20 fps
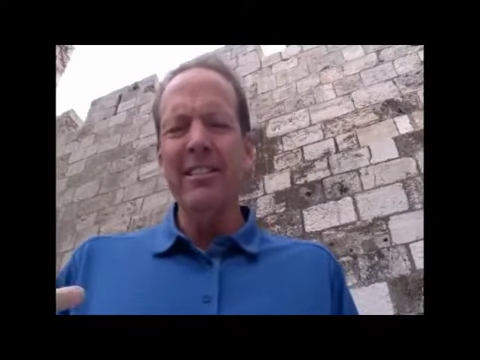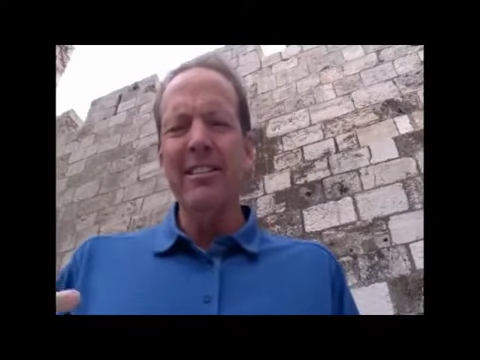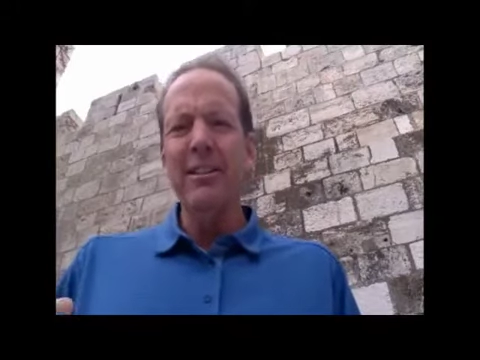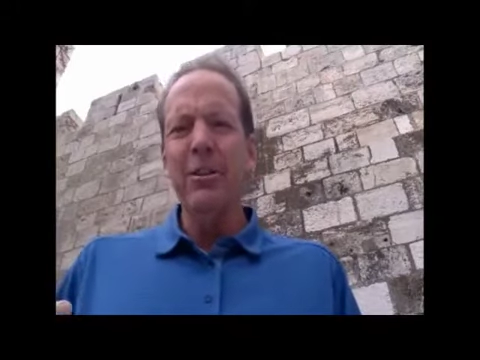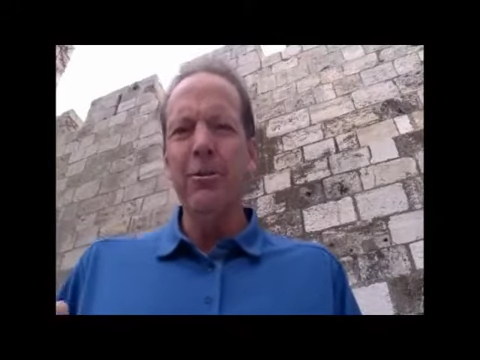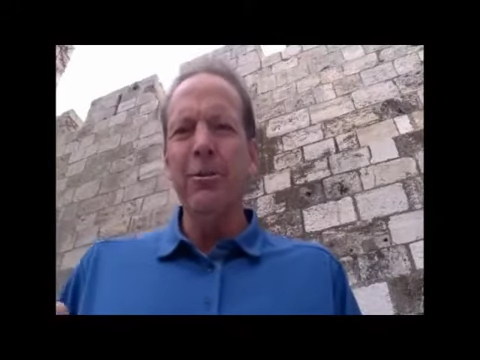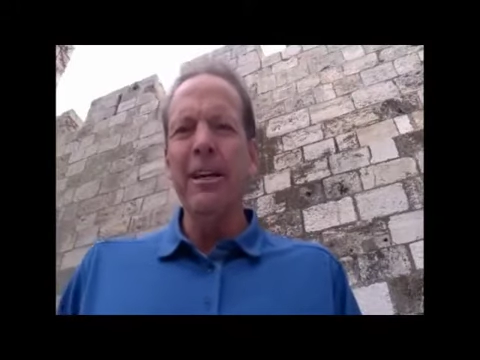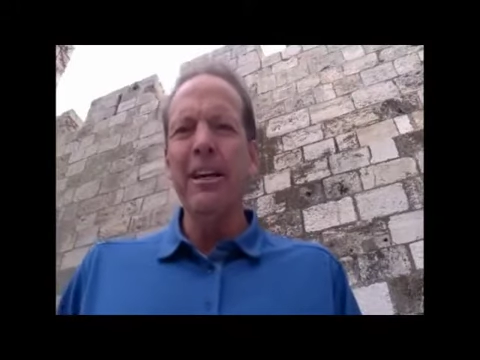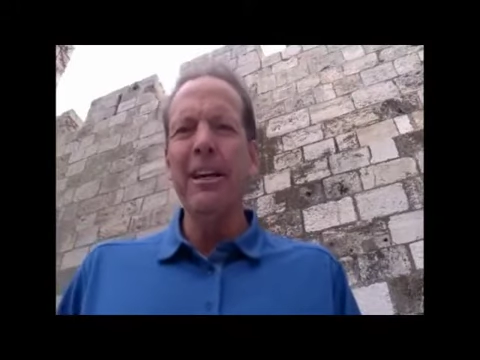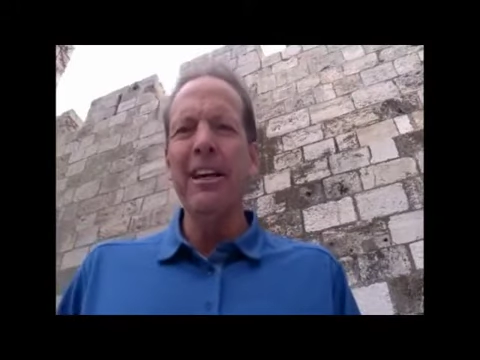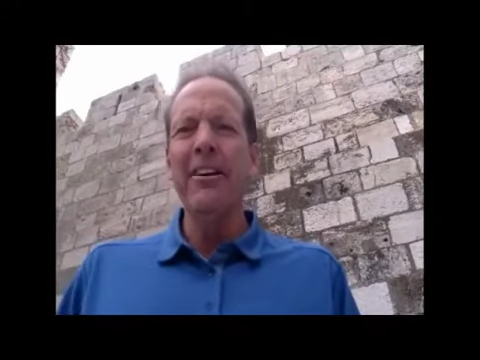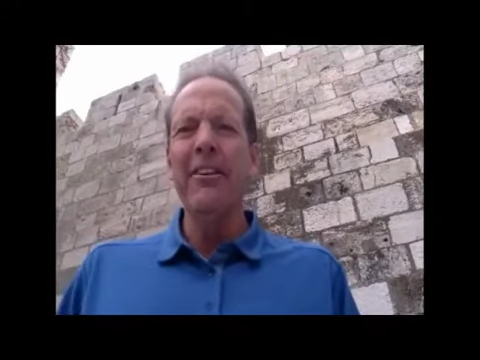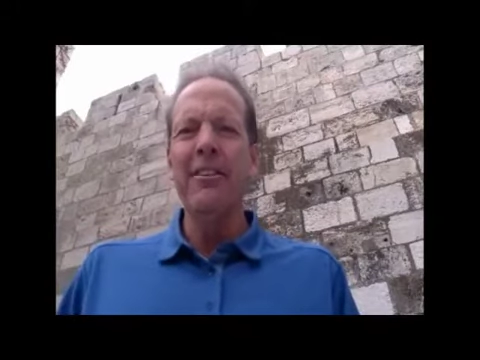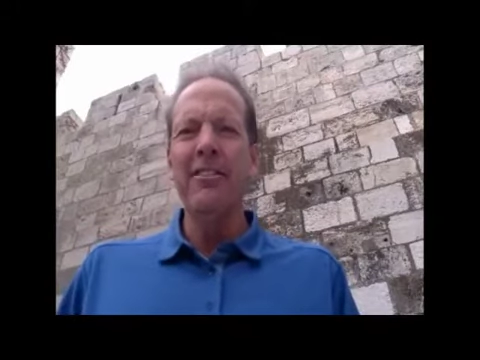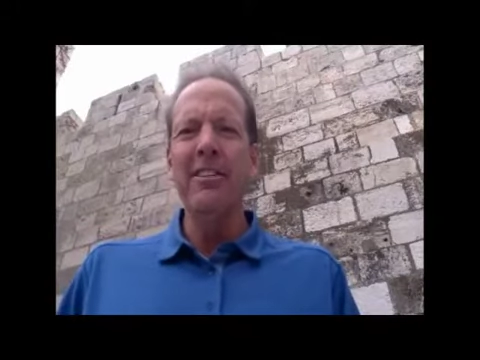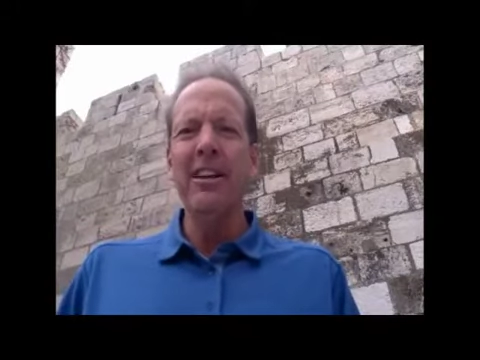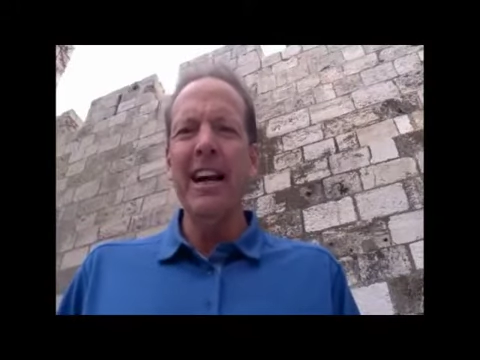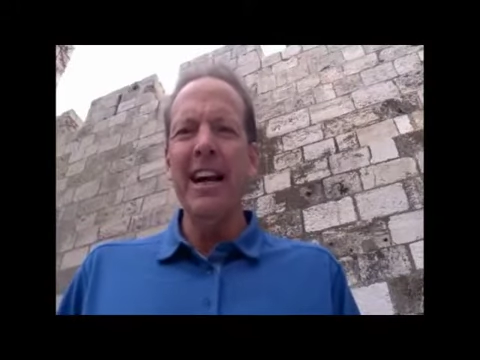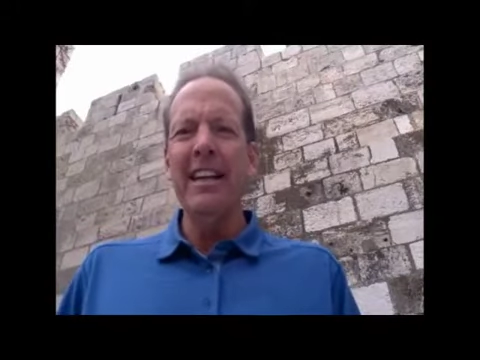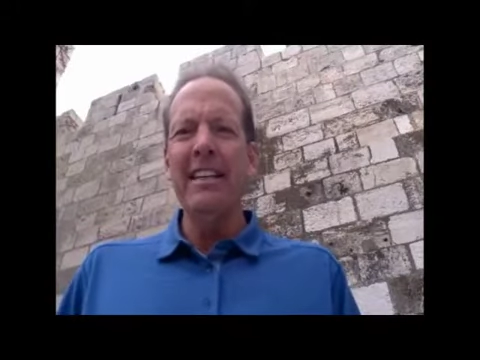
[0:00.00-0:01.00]
of the Greek
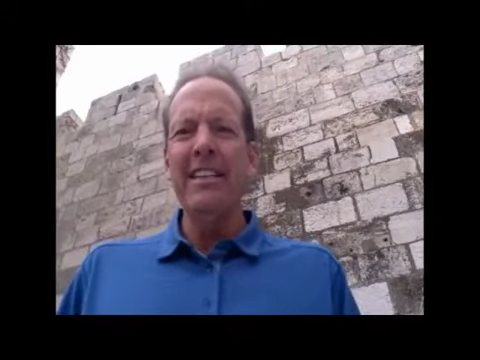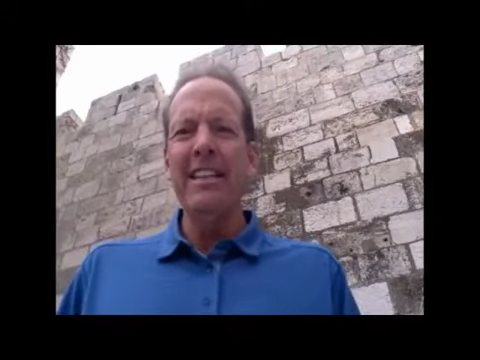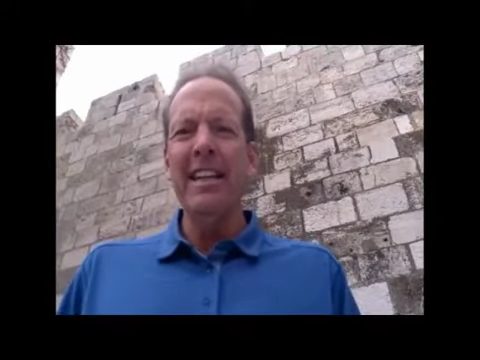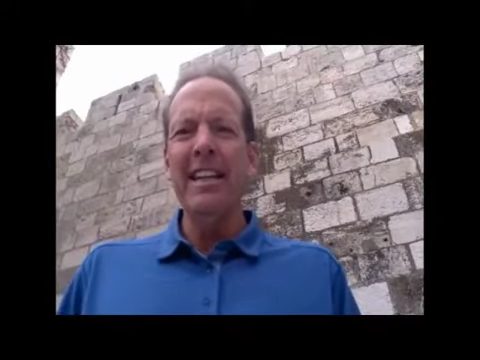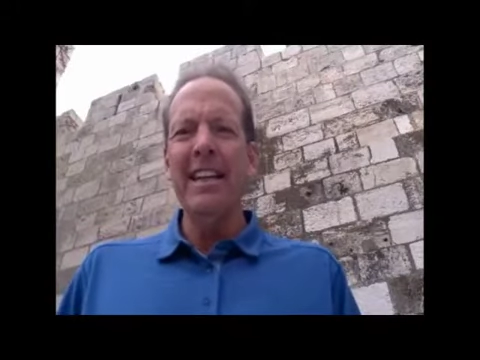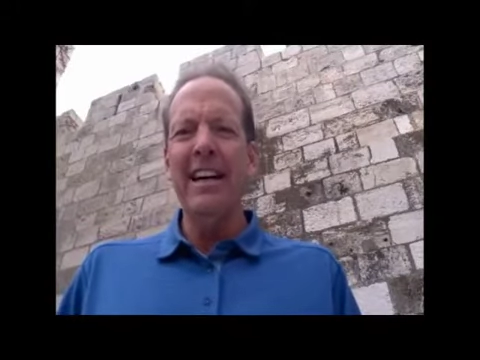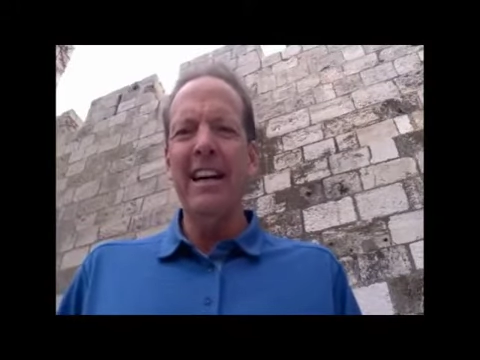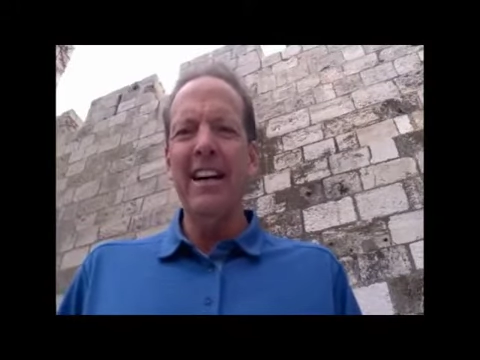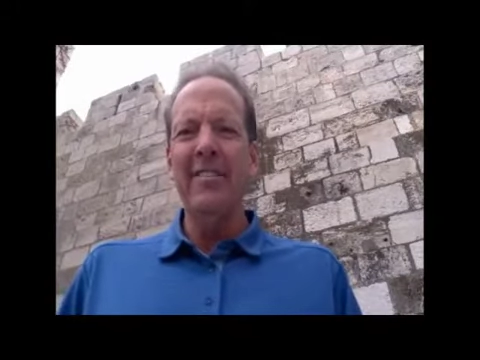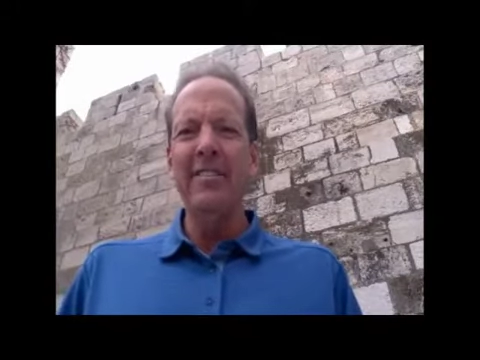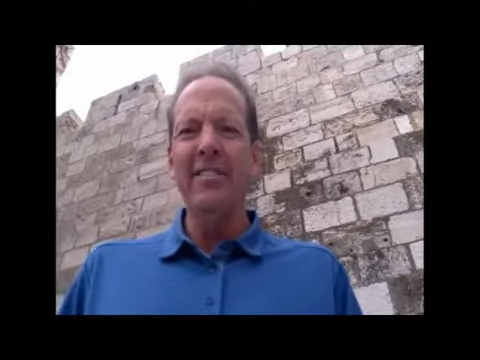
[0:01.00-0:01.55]
carries the idea of